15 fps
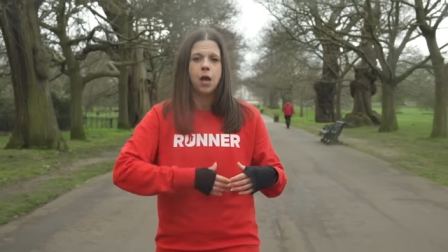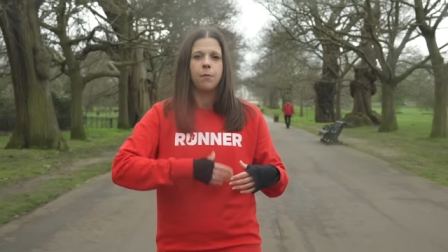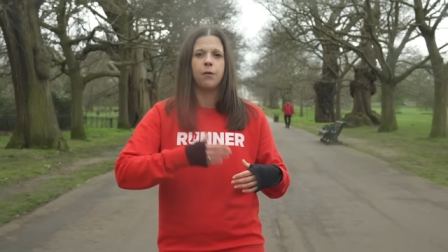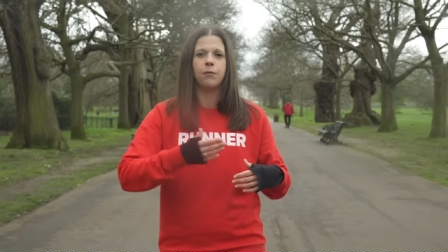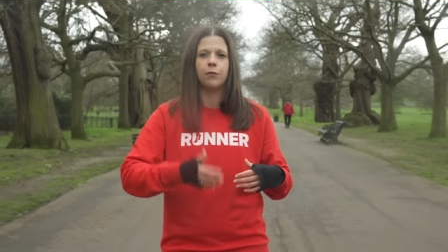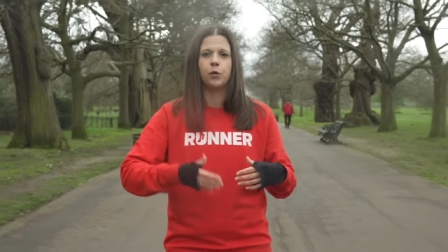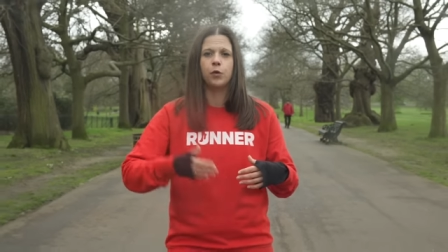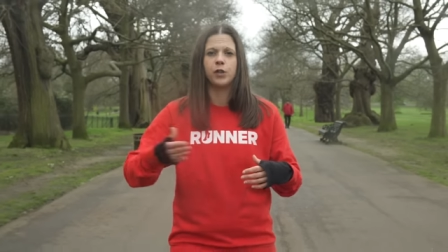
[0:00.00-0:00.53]

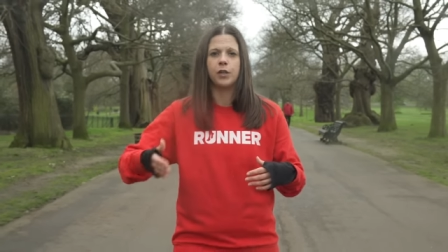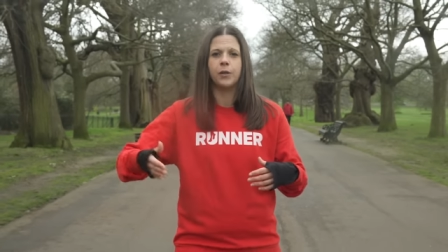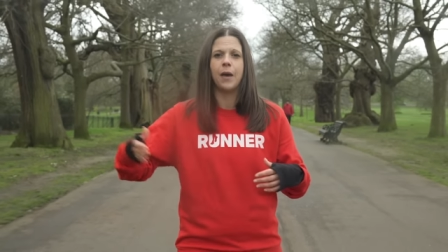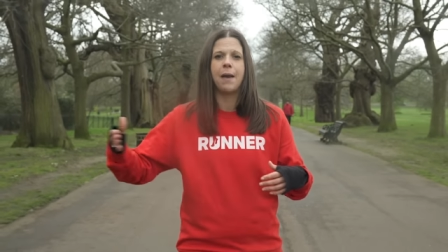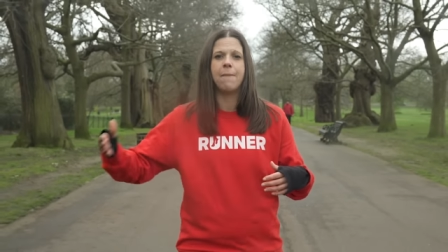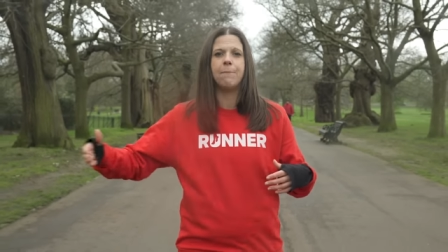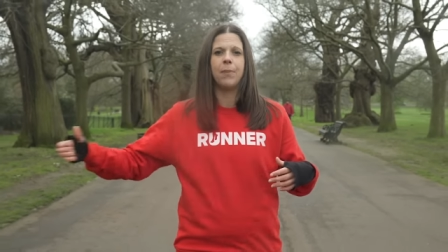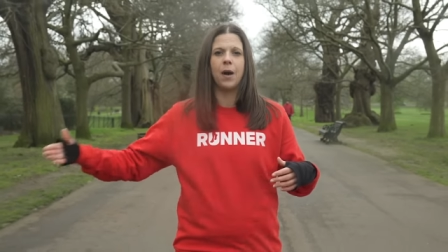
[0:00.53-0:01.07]
before you
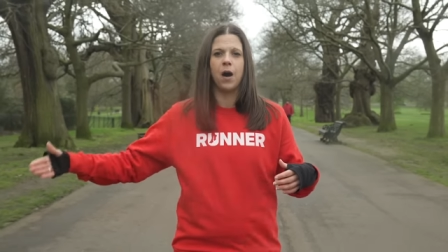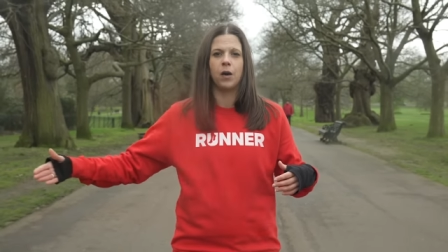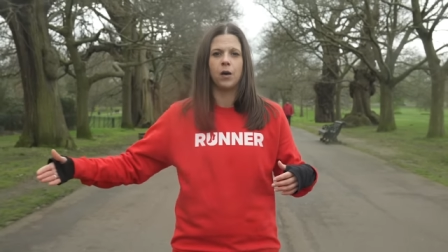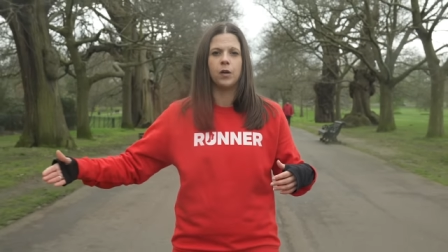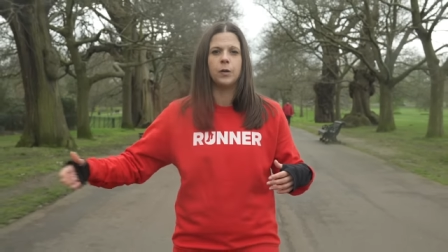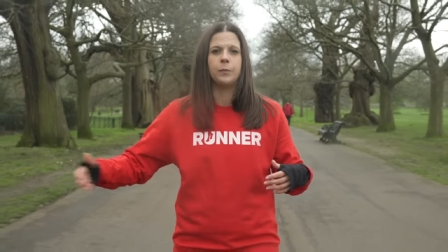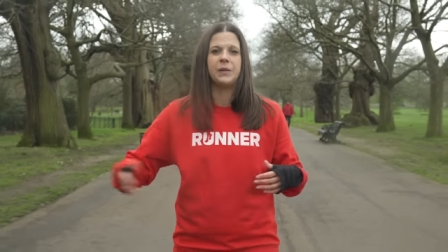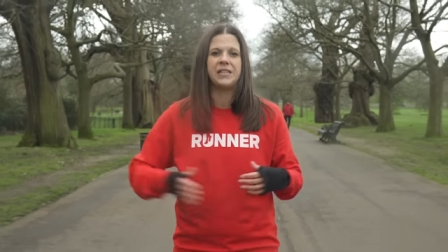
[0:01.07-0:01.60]
embark
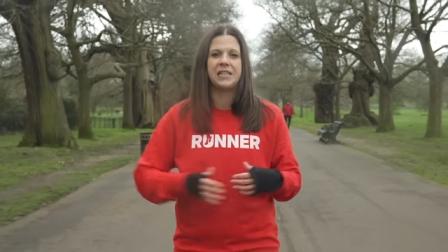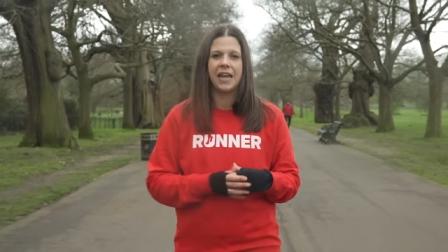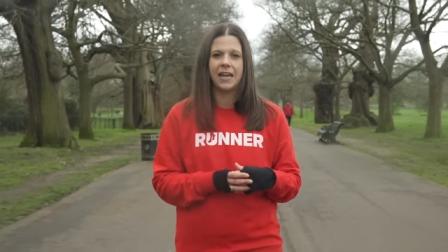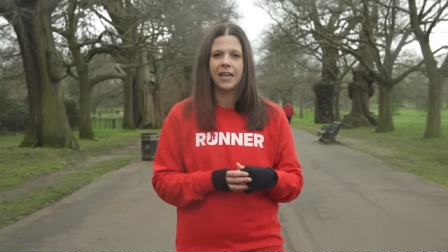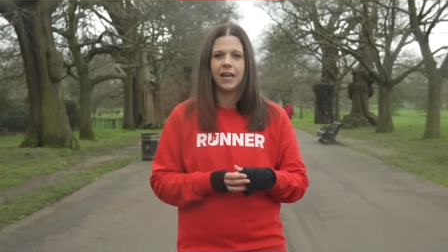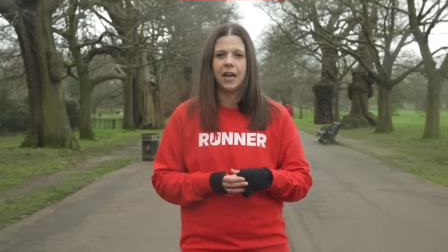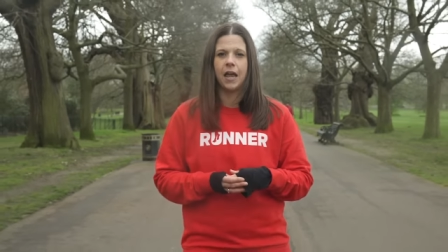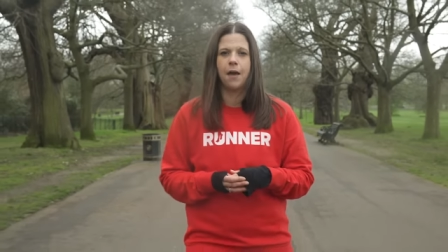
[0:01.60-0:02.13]
on a
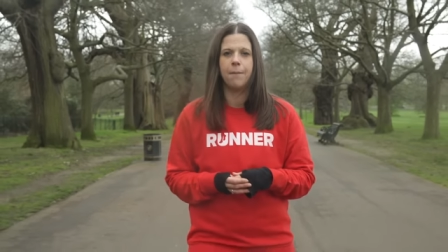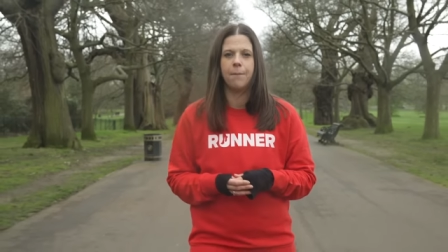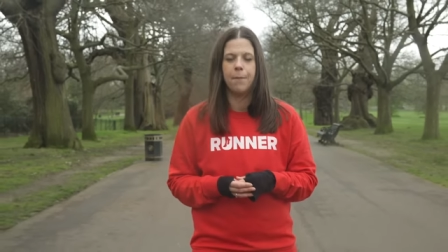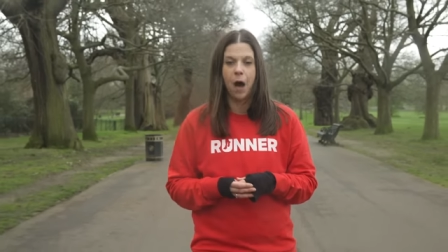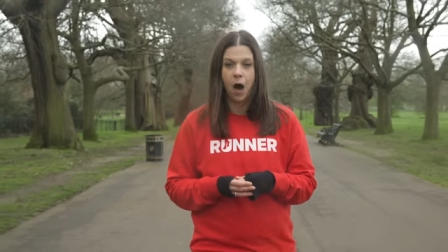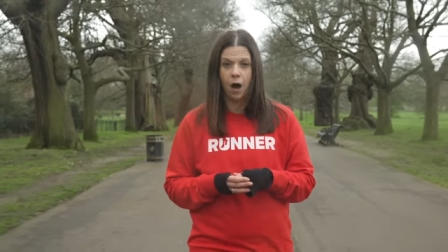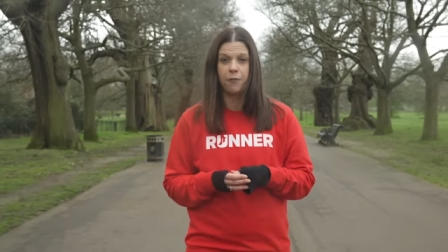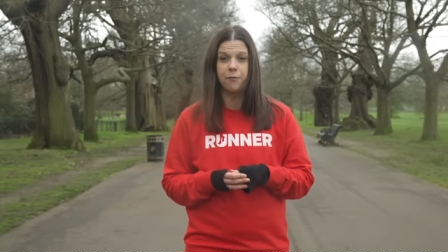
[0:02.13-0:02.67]
particular
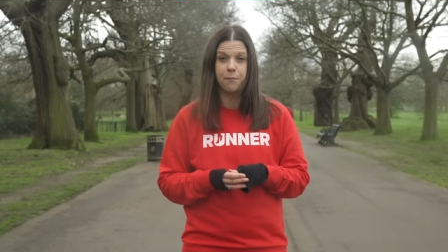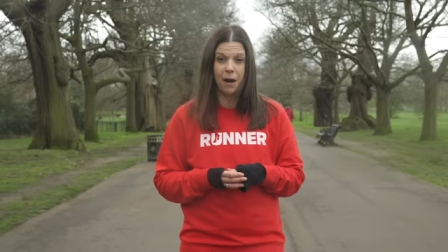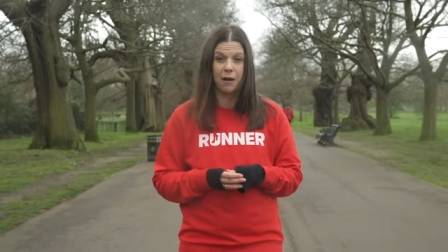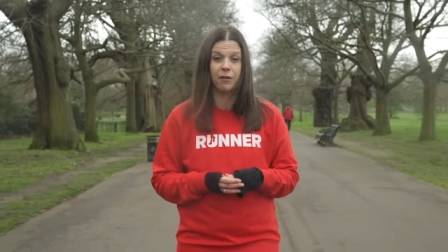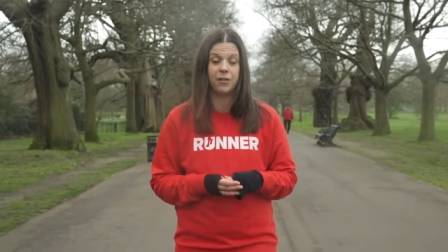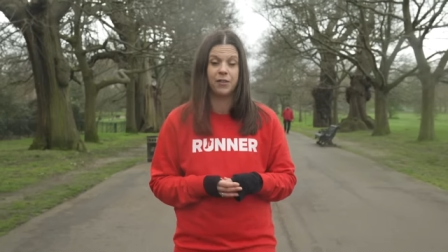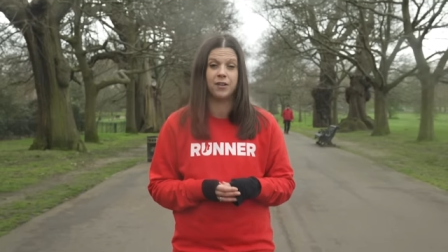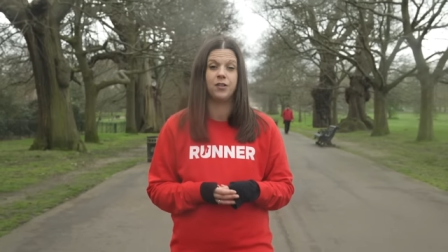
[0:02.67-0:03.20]
half
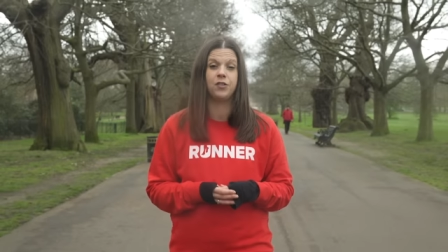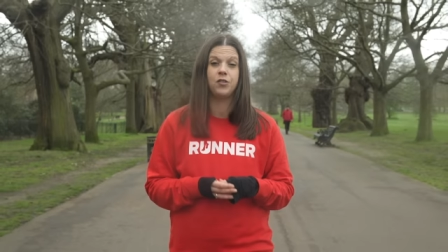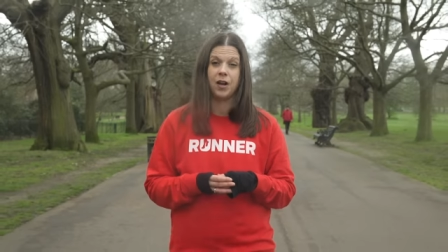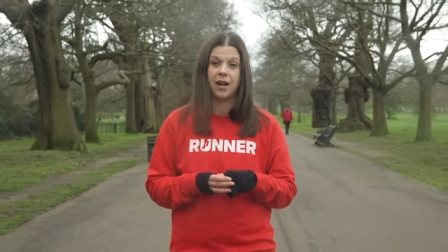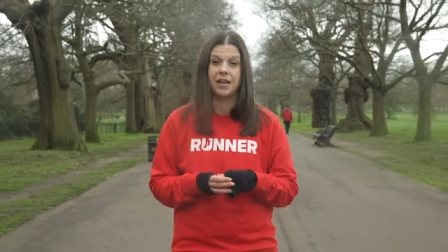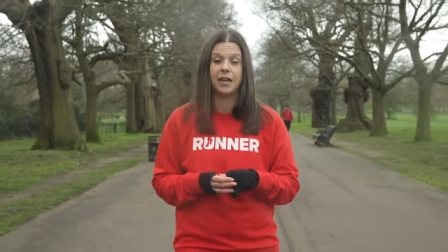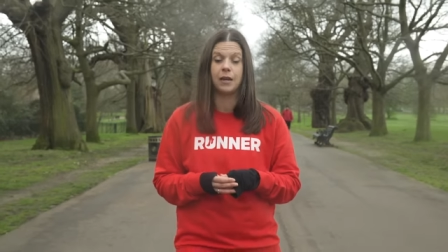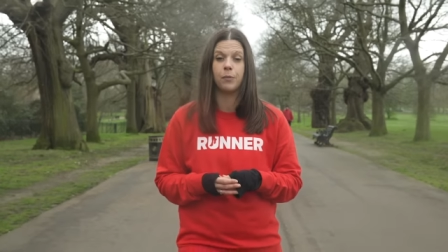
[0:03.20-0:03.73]
marathon
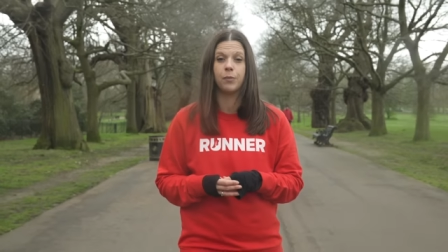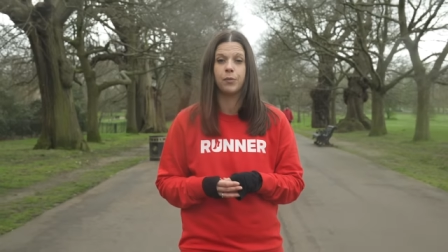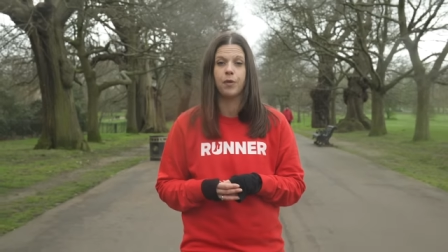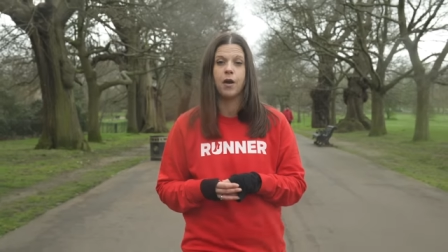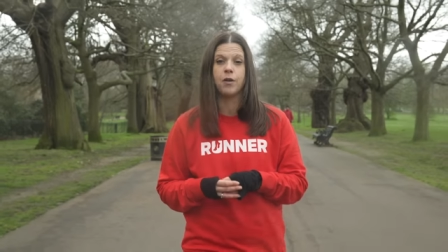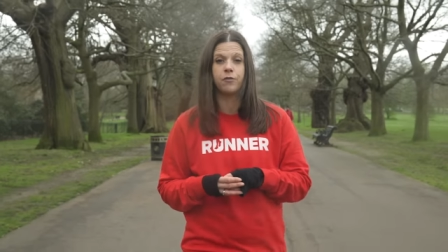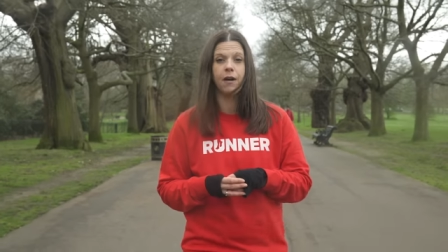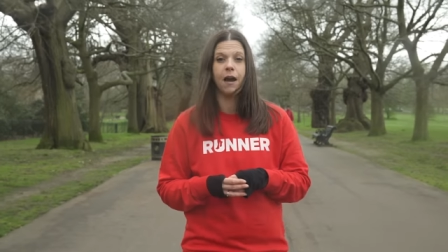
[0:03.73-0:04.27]
training
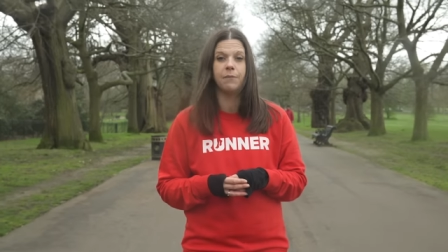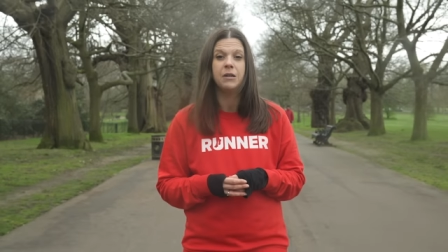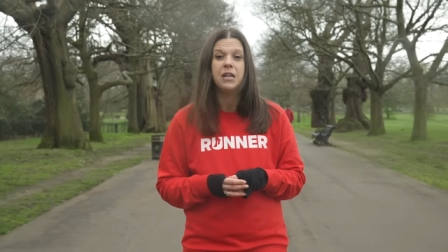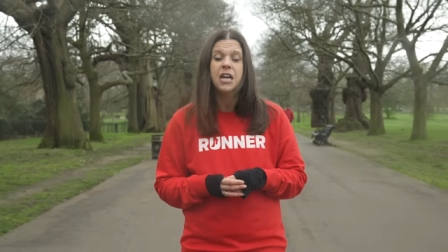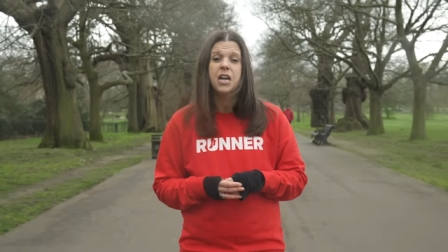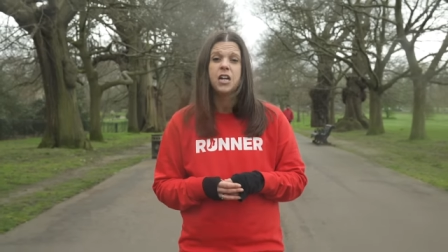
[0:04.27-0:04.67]
program.